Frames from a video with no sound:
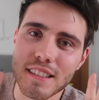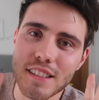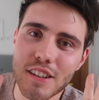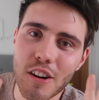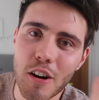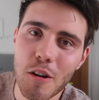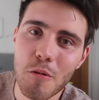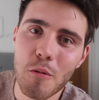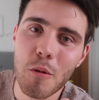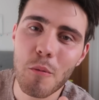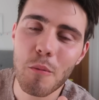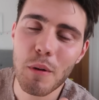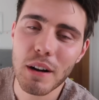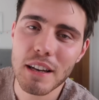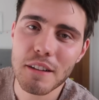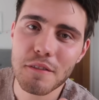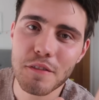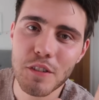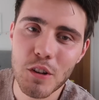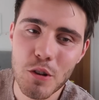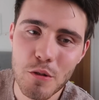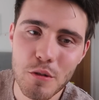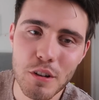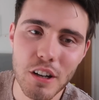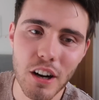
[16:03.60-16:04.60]
So I want one of
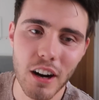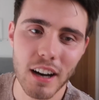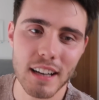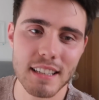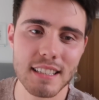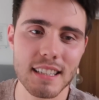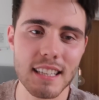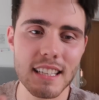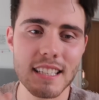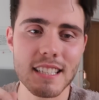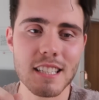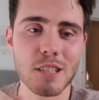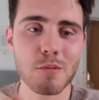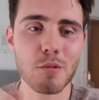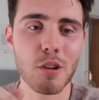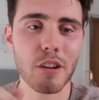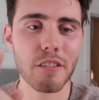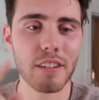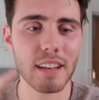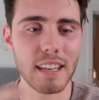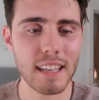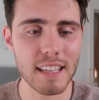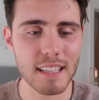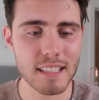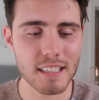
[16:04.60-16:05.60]
you guys. This is where
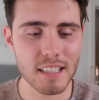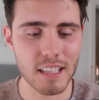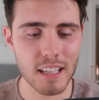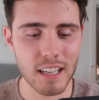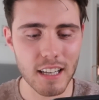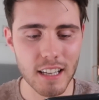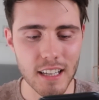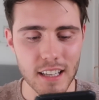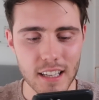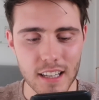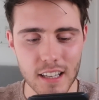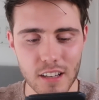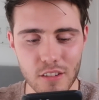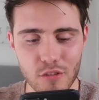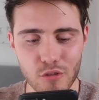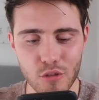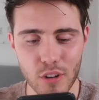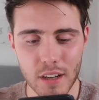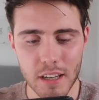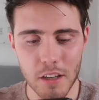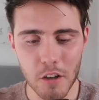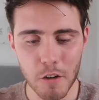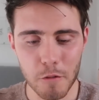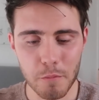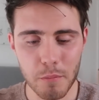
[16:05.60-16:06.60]
I need to
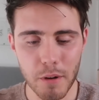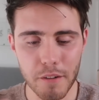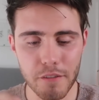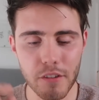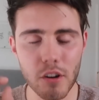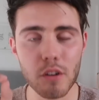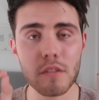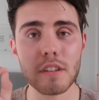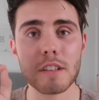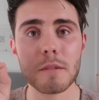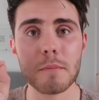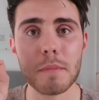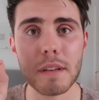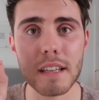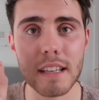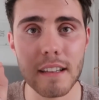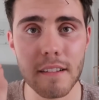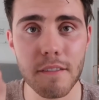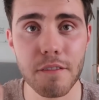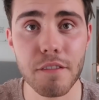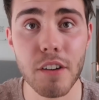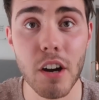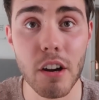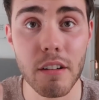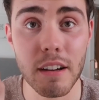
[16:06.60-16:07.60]
read it off my phone to be
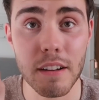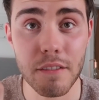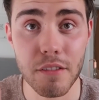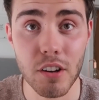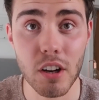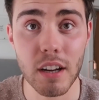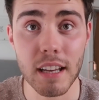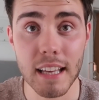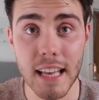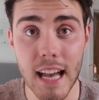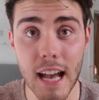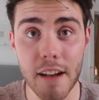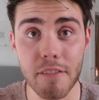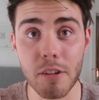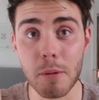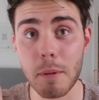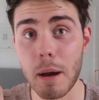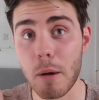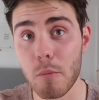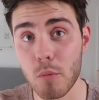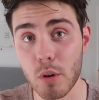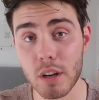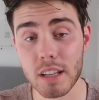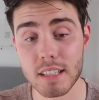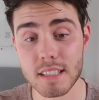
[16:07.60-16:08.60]
very, very careful
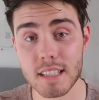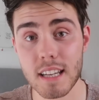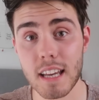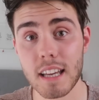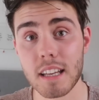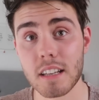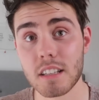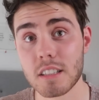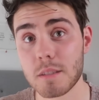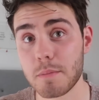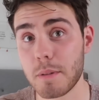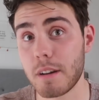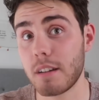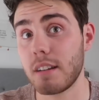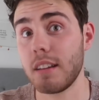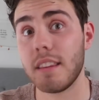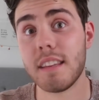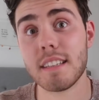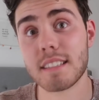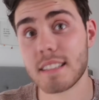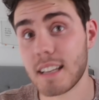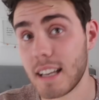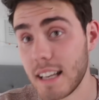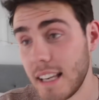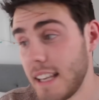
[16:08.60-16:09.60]
about what I say, because apparently
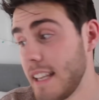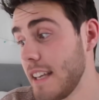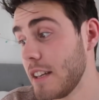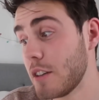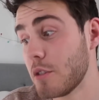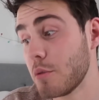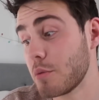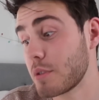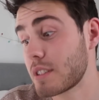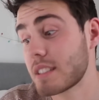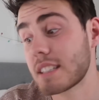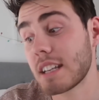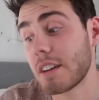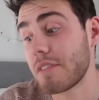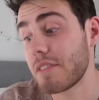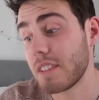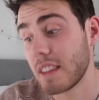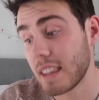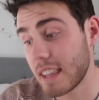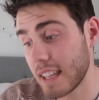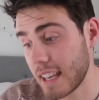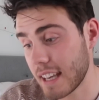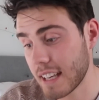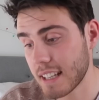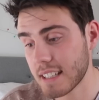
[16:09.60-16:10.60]
there's like legal stuff
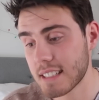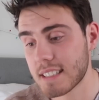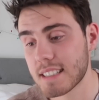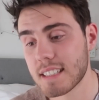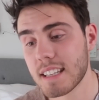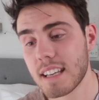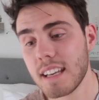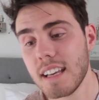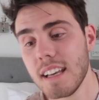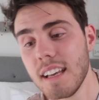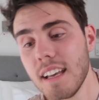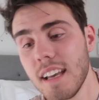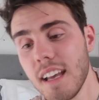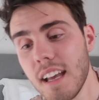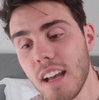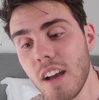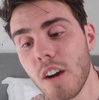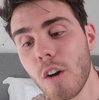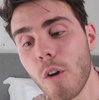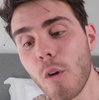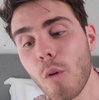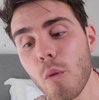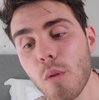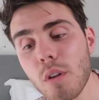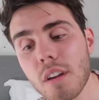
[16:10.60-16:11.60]
and things.
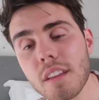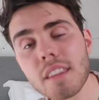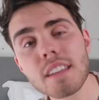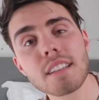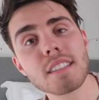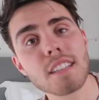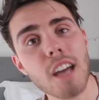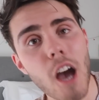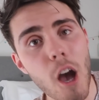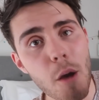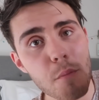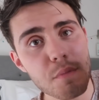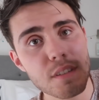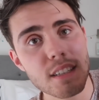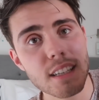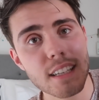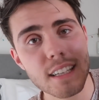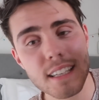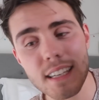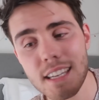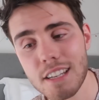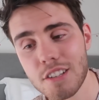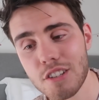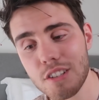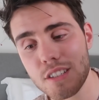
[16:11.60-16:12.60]
All of the terms and
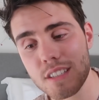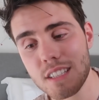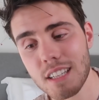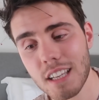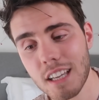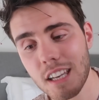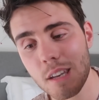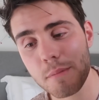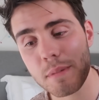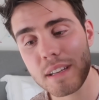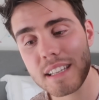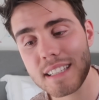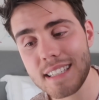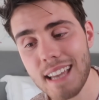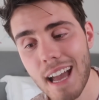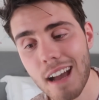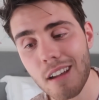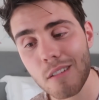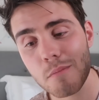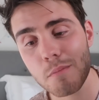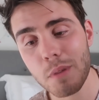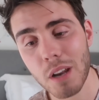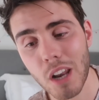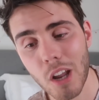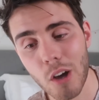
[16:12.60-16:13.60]
conditions are going to be
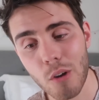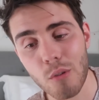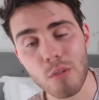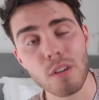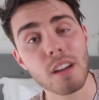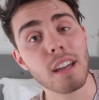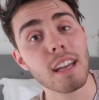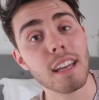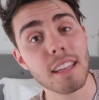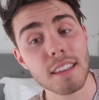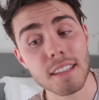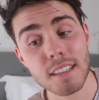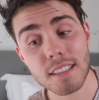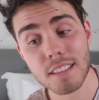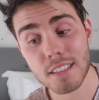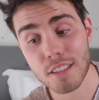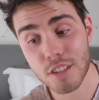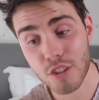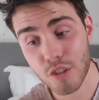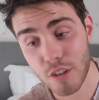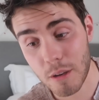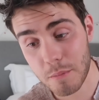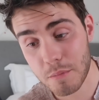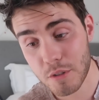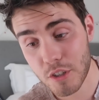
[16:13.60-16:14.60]
down below in the
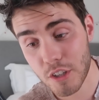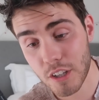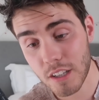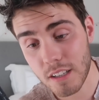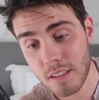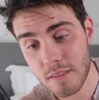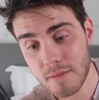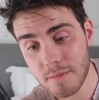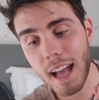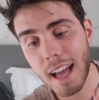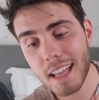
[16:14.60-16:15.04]
description.